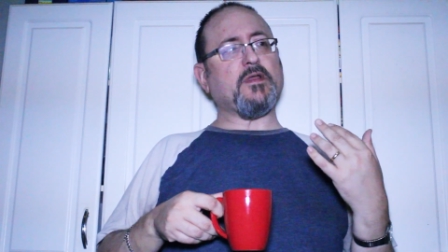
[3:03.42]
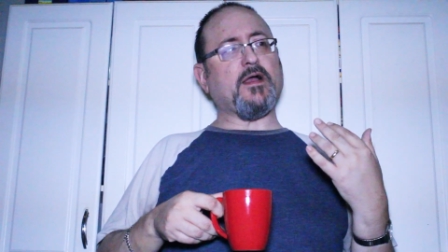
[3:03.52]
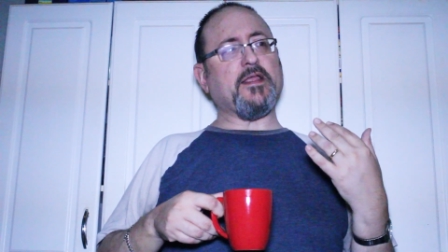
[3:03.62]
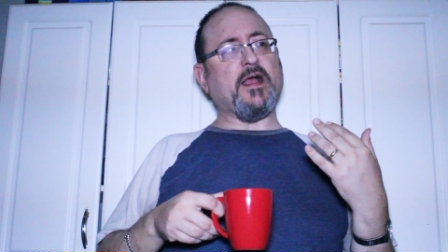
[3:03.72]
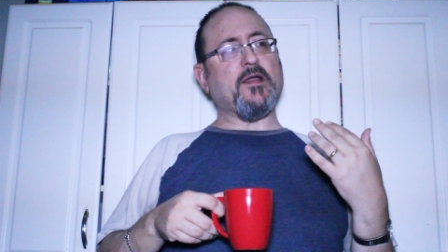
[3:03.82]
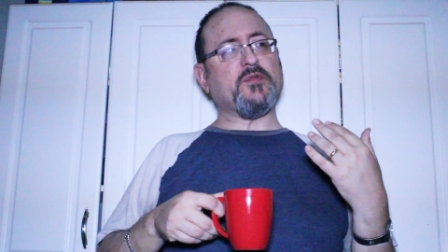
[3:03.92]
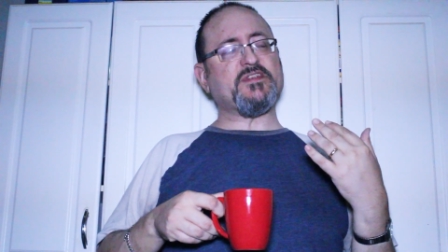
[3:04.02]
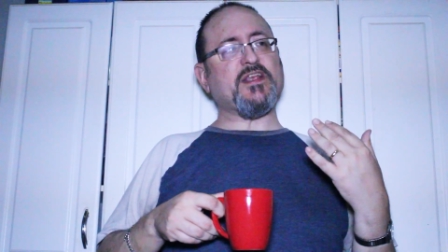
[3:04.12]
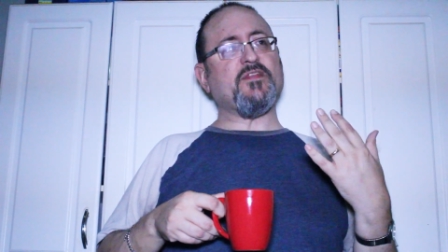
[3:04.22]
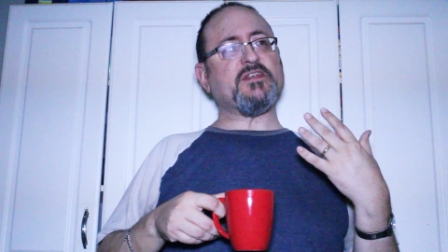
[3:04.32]
I would
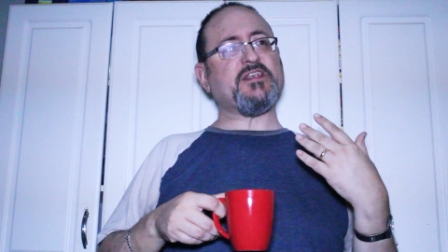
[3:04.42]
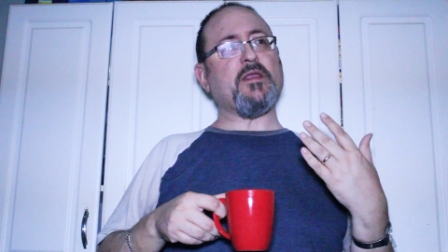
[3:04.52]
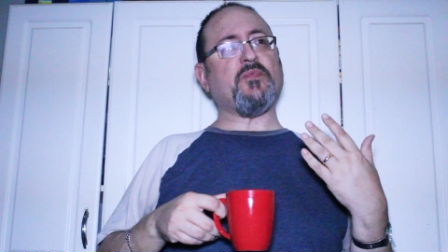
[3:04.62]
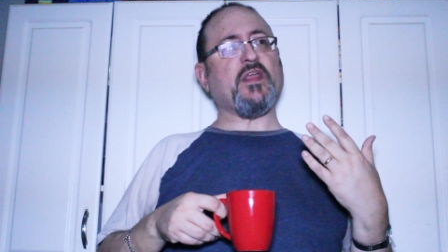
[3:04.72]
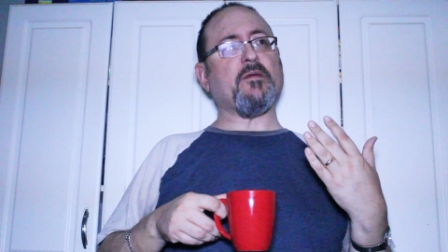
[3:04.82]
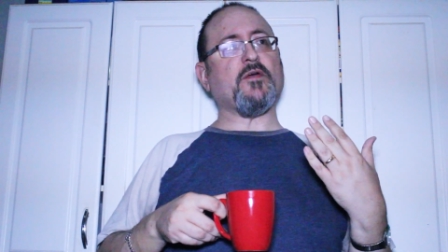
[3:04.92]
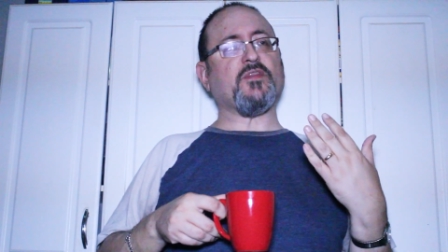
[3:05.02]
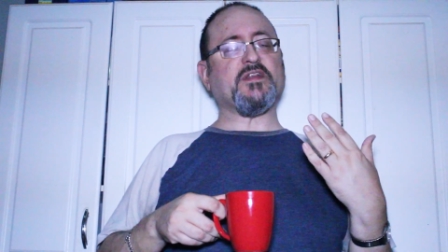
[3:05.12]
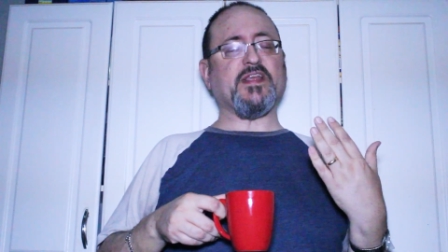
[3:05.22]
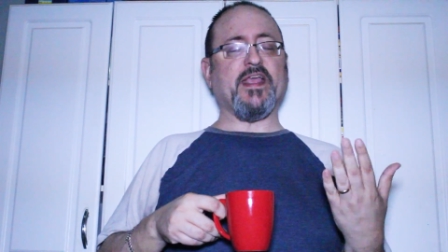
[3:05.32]
say the same thing about
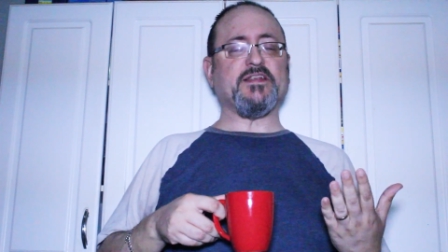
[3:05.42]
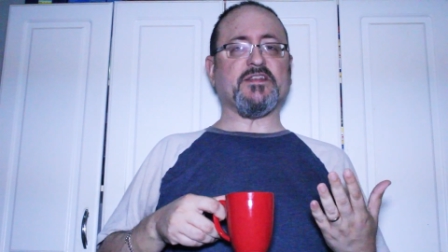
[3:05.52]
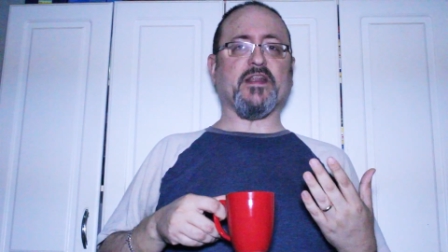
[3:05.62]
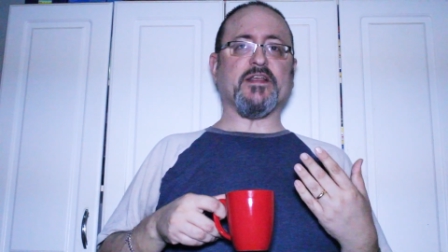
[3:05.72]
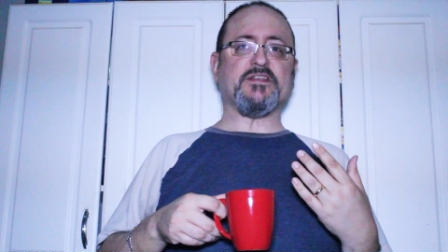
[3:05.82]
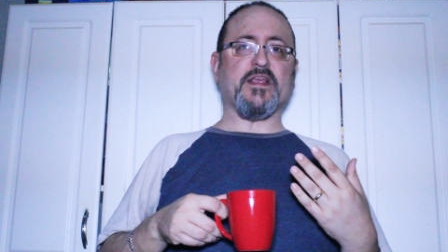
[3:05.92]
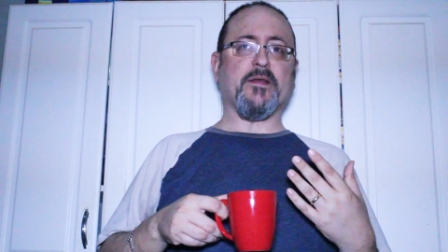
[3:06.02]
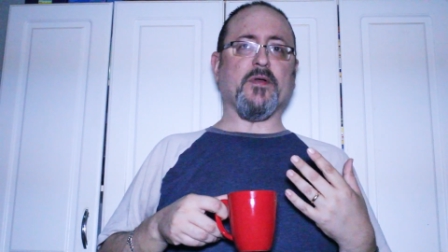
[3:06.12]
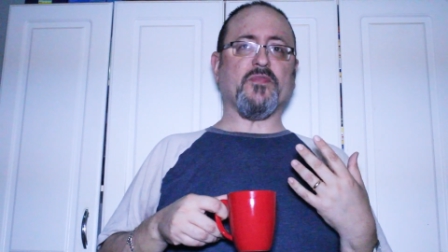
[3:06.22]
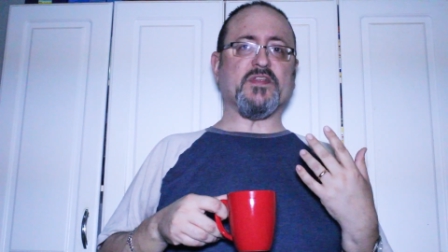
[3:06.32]
the taste that I said
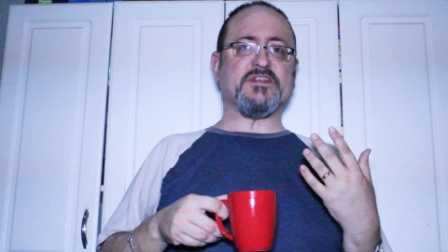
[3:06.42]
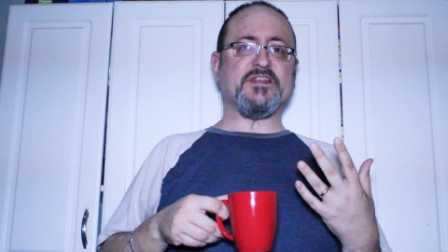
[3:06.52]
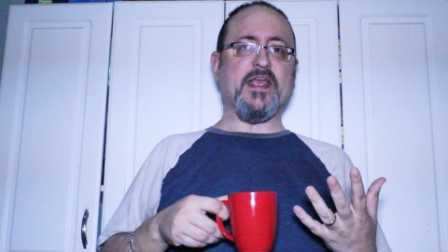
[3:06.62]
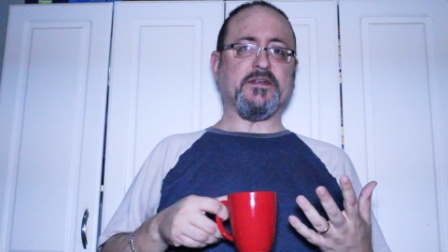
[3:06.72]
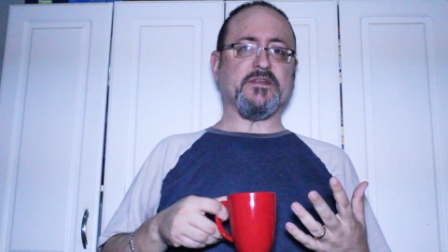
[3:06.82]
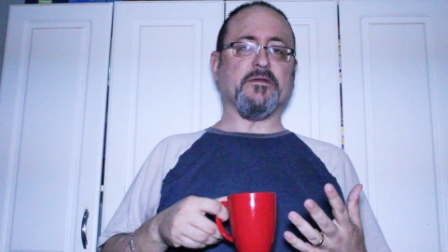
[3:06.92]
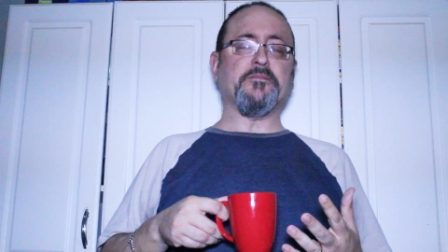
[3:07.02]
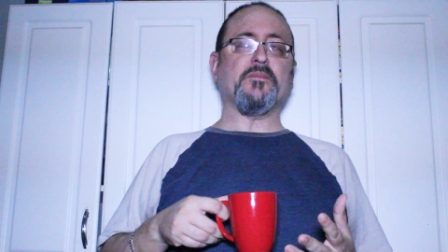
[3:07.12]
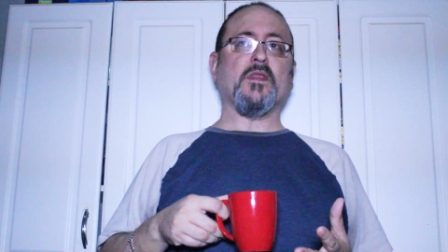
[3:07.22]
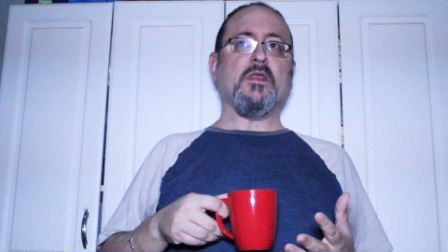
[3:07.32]
about the scent.
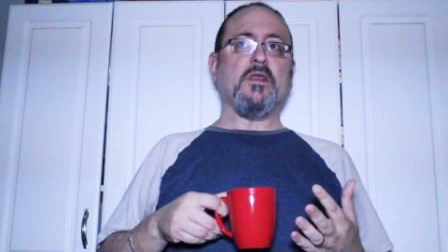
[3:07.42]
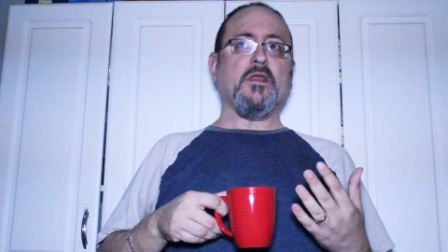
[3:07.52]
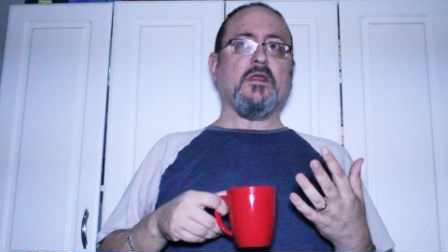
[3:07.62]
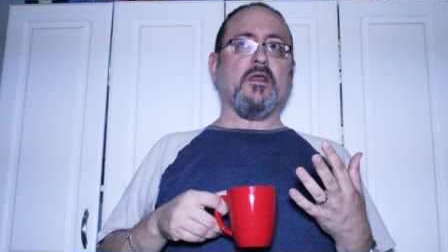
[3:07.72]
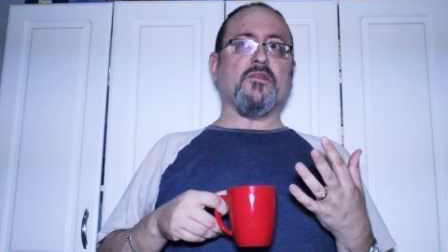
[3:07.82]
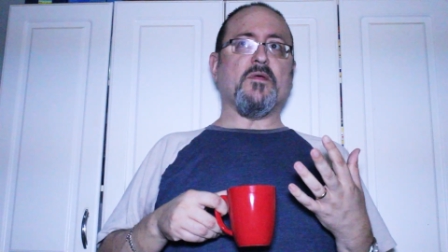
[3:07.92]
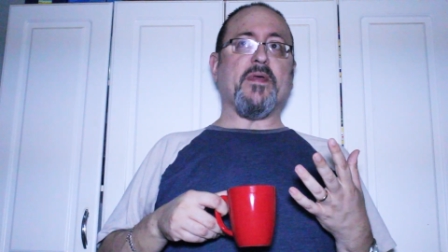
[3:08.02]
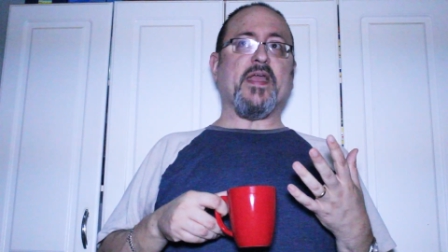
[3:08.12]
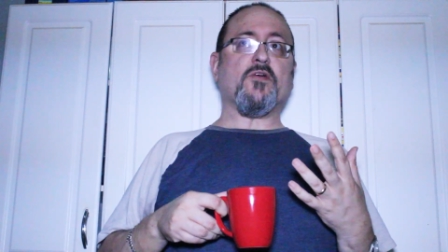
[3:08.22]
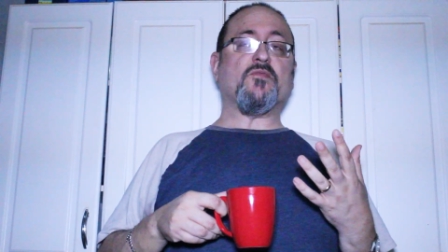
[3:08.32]
The
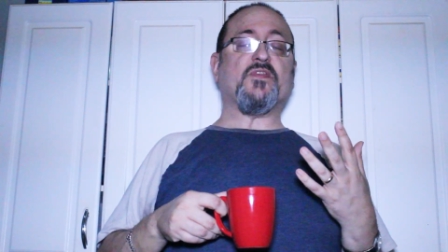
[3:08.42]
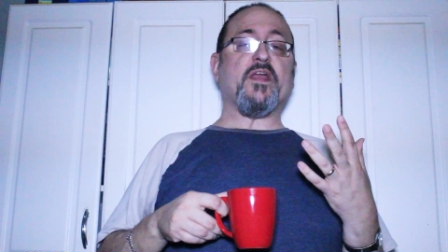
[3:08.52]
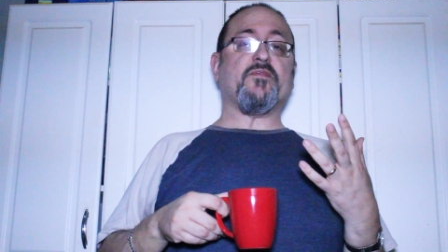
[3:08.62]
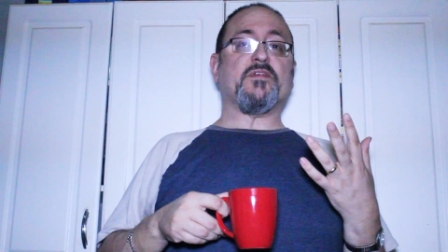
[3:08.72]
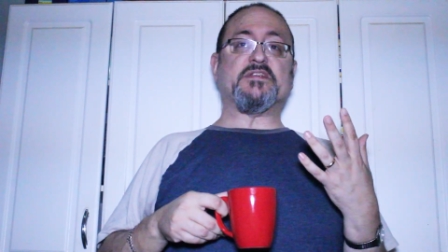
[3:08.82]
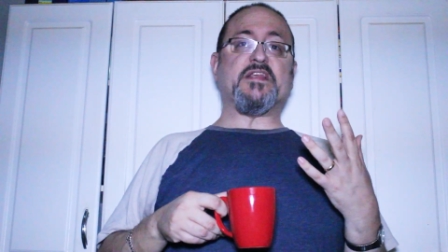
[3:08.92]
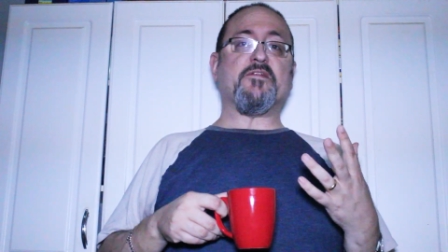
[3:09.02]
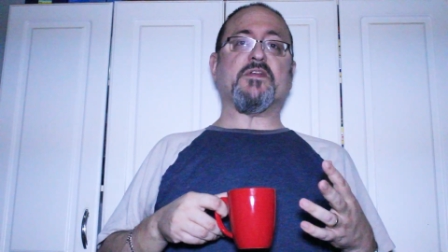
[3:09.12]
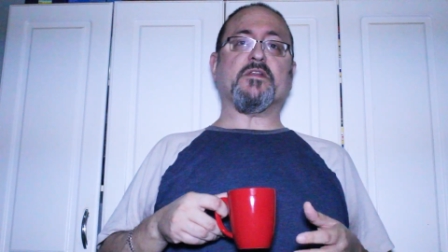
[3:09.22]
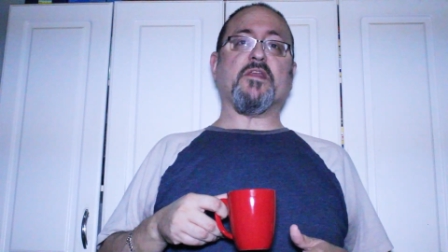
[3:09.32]
mango flavor is
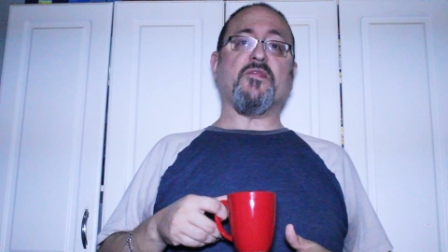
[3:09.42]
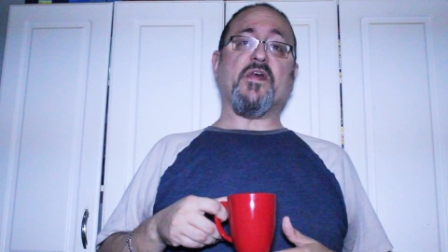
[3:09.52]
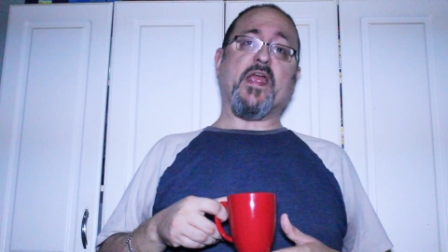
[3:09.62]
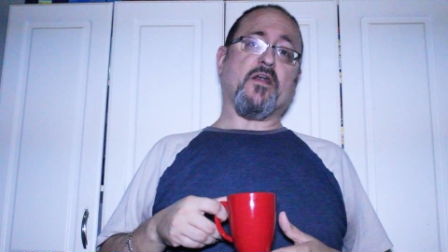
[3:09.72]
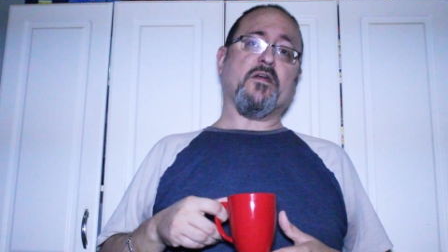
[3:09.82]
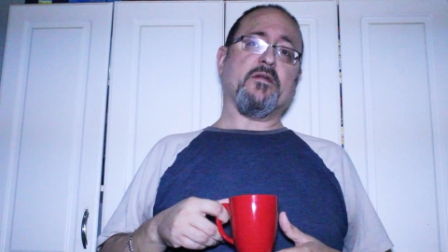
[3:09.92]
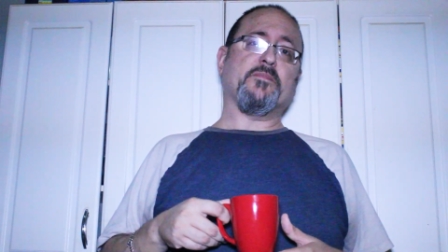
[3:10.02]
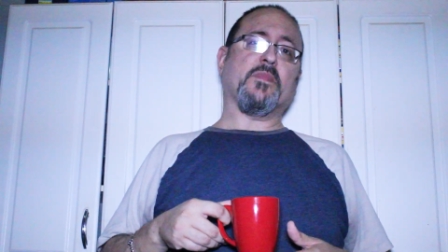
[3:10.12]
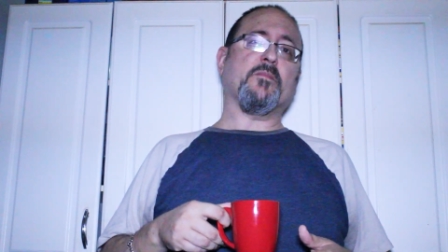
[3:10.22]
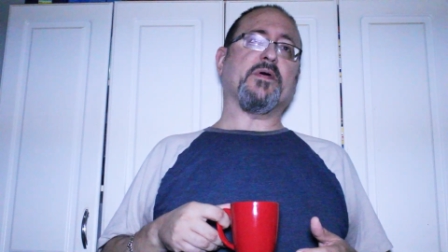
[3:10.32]
definitely there,
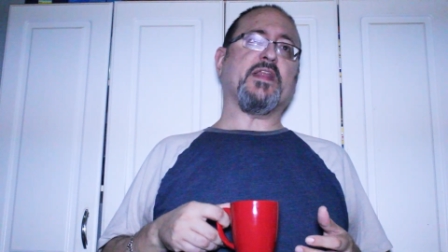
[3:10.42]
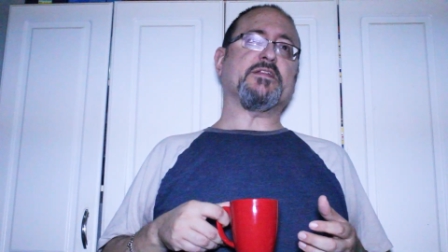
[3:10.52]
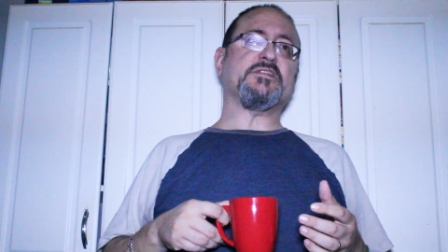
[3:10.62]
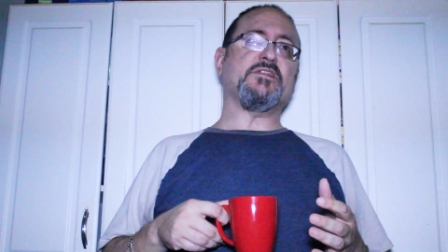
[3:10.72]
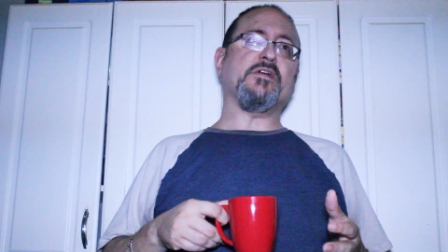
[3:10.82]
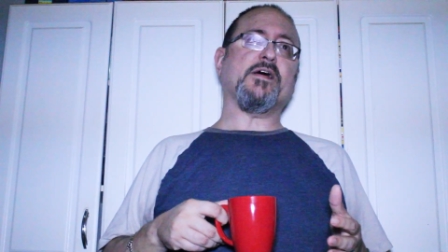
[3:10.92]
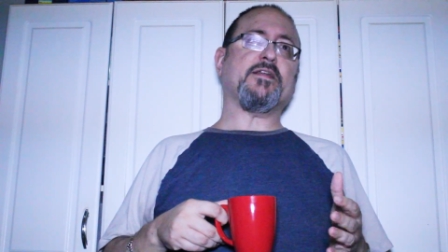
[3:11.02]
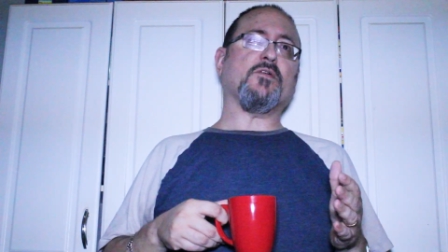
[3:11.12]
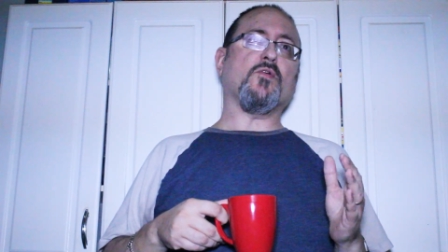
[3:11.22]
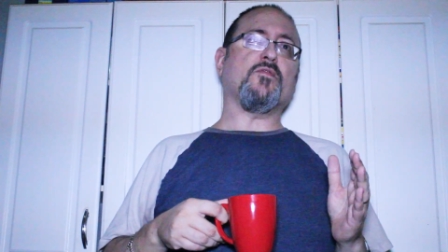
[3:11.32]
but it's
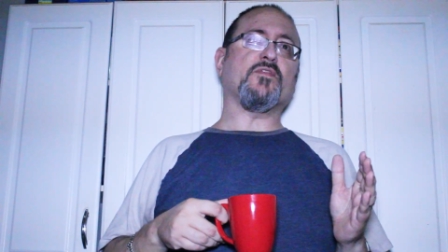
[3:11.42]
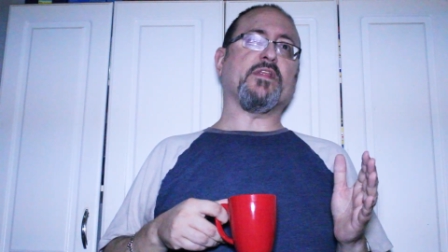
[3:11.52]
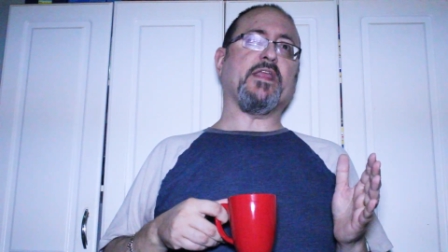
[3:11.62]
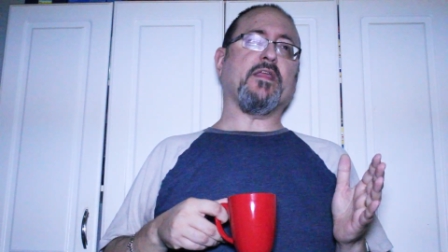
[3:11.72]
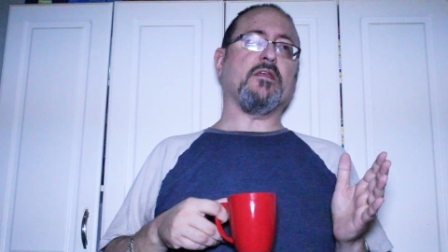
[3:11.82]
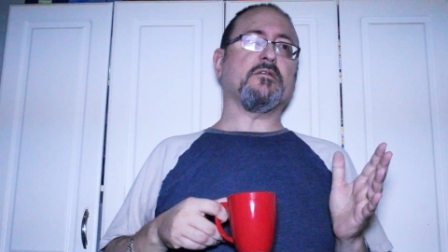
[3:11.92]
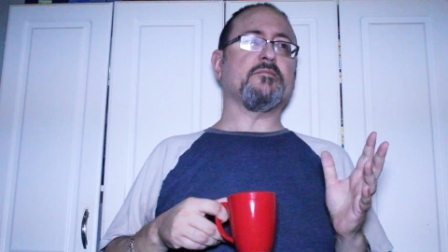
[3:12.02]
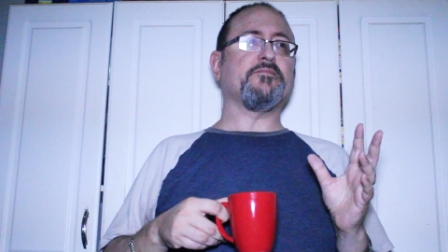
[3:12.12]
not really